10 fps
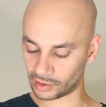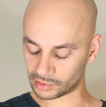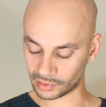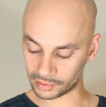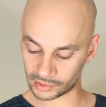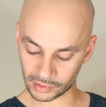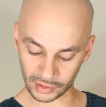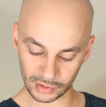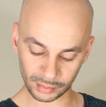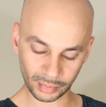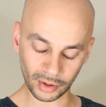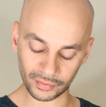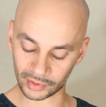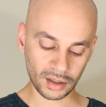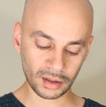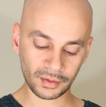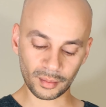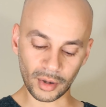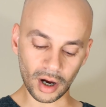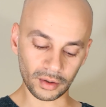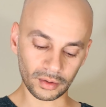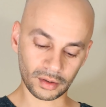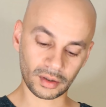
so it's perfect. And then the bottle